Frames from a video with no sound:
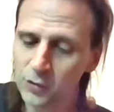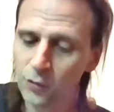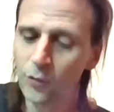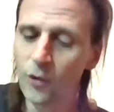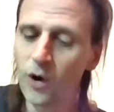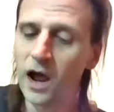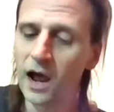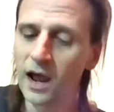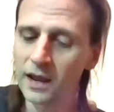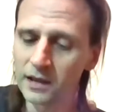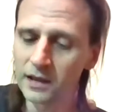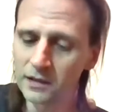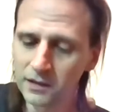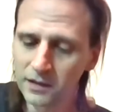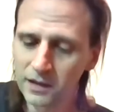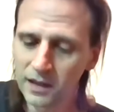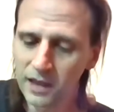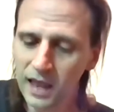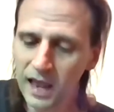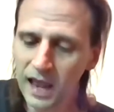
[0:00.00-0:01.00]
cry,
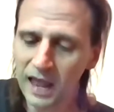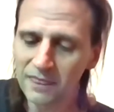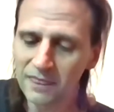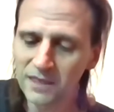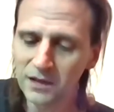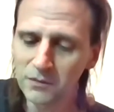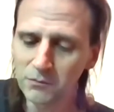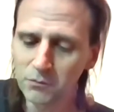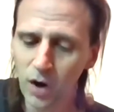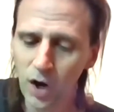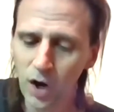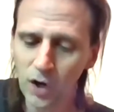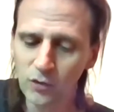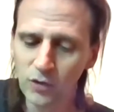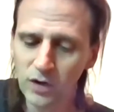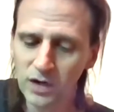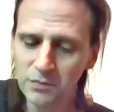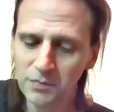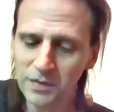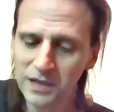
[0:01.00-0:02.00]
and then
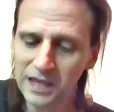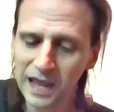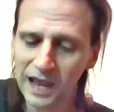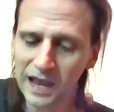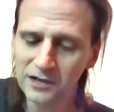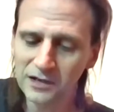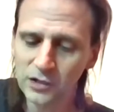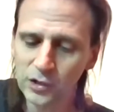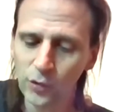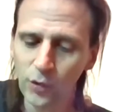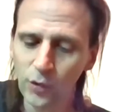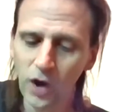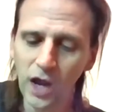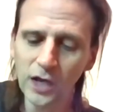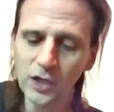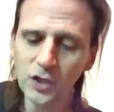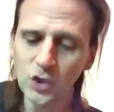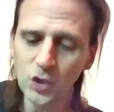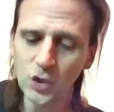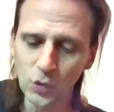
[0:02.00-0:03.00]
Margaret began to
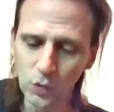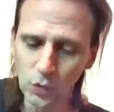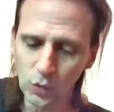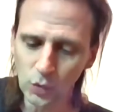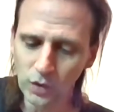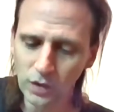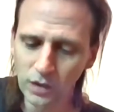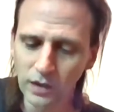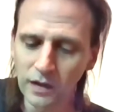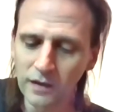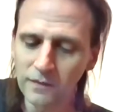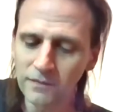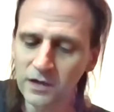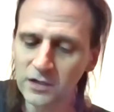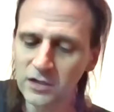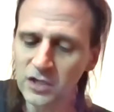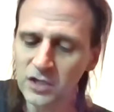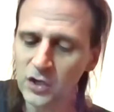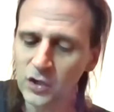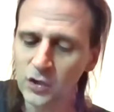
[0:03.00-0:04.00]
cry too. The
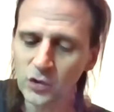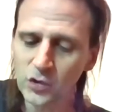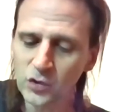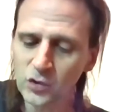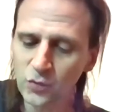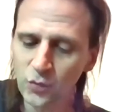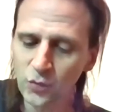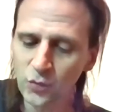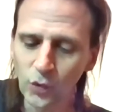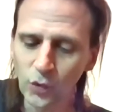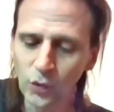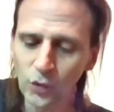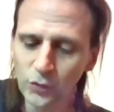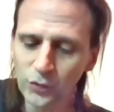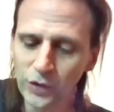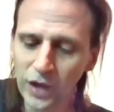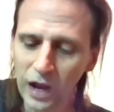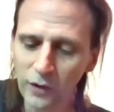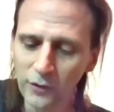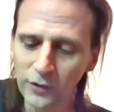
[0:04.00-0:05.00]
tears rolled
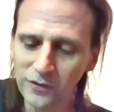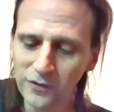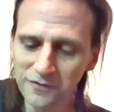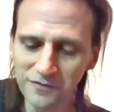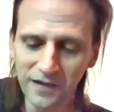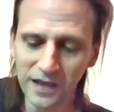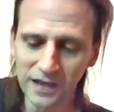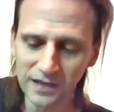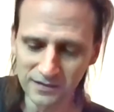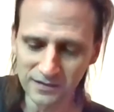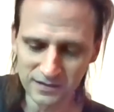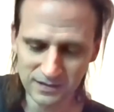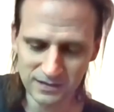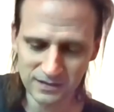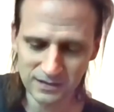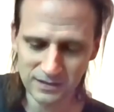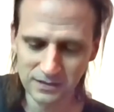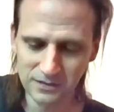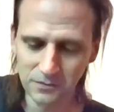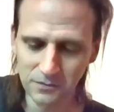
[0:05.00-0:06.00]
down her
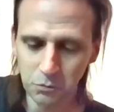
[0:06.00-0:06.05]
face.